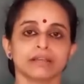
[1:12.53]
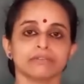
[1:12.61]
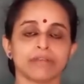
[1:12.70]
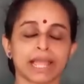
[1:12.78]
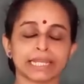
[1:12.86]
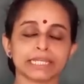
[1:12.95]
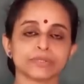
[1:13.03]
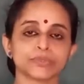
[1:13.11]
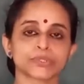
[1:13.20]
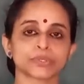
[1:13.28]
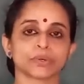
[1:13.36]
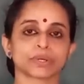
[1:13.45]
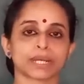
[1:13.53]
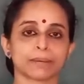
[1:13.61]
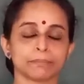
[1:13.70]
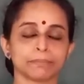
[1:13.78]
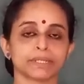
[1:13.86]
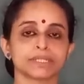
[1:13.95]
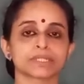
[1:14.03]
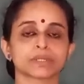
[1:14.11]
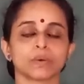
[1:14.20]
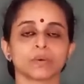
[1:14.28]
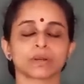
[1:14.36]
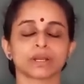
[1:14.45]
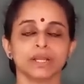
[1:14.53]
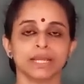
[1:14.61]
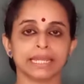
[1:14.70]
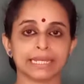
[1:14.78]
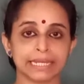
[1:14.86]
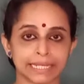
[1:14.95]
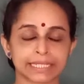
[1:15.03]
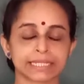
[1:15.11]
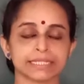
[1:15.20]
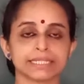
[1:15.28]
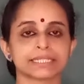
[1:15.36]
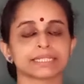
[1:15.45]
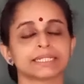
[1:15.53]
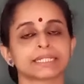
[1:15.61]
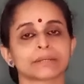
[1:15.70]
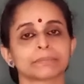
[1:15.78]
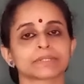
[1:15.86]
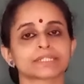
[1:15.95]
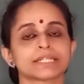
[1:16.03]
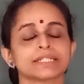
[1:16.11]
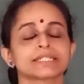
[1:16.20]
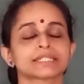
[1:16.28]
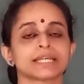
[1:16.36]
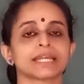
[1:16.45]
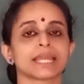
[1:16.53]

values or numbers or letters that represents